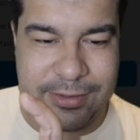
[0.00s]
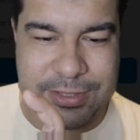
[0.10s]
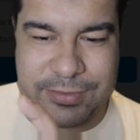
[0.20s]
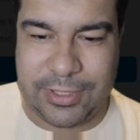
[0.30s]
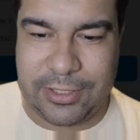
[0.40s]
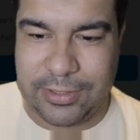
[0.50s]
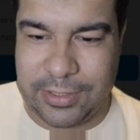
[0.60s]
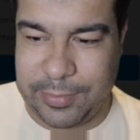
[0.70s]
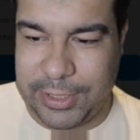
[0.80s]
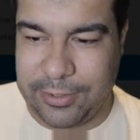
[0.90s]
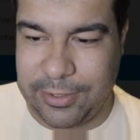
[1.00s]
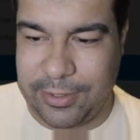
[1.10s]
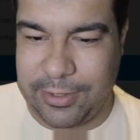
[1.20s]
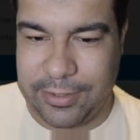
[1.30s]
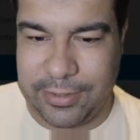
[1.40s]
Because if I look in the
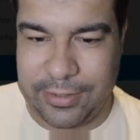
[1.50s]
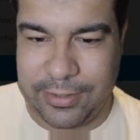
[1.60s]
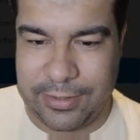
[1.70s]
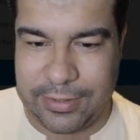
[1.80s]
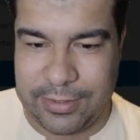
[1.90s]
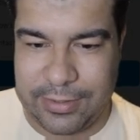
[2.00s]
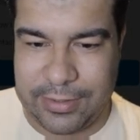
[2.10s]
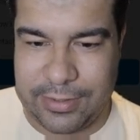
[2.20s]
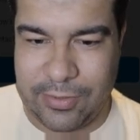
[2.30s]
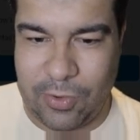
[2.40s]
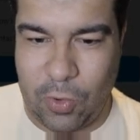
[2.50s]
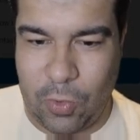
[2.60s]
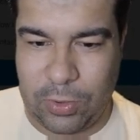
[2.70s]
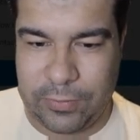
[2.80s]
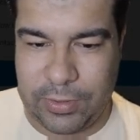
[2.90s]
background,
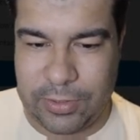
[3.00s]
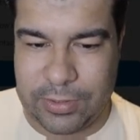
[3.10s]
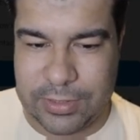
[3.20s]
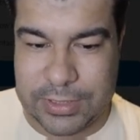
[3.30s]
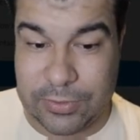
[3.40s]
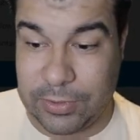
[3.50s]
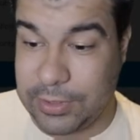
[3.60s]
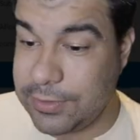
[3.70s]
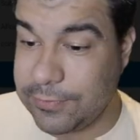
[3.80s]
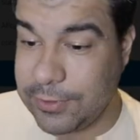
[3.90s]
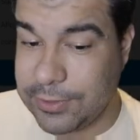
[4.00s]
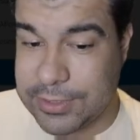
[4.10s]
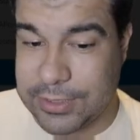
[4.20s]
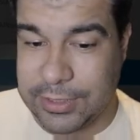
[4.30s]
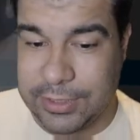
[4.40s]
all of the cars and all these
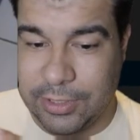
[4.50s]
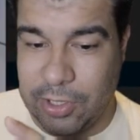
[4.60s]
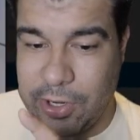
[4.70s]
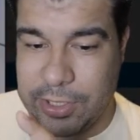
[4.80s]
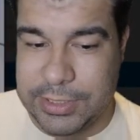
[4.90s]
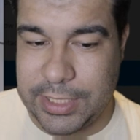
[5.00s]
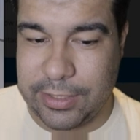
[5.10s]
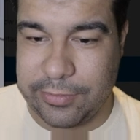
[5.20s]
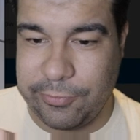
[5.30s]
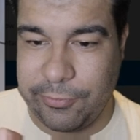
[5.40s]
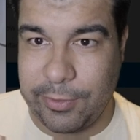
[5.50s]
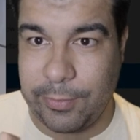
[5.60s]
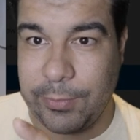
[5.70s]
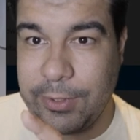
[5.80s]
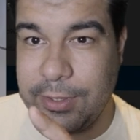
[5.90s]
photos are taken
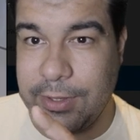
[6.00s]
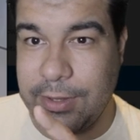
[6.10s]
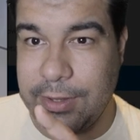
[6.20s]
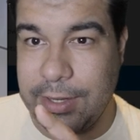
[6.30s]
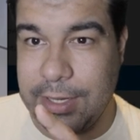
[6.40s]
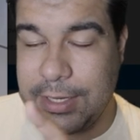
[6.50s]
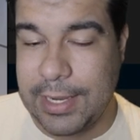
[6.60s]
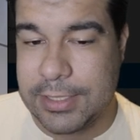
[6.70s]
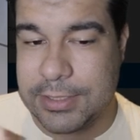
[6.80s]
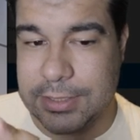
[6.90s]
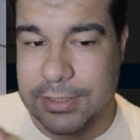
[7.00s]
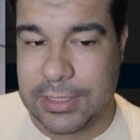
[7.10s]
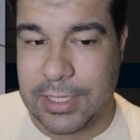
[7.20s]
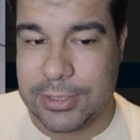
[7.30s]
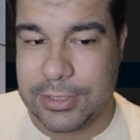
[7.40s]
from a Datsun
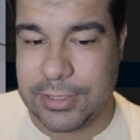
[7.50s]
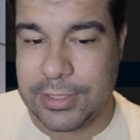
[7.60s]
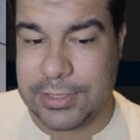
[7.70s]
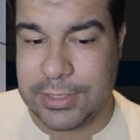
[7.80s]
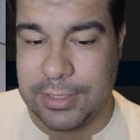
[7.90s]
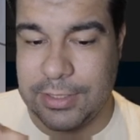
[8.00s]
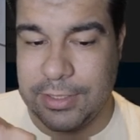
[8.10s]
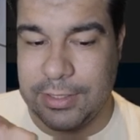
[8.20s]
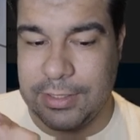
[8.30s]
/ Nissan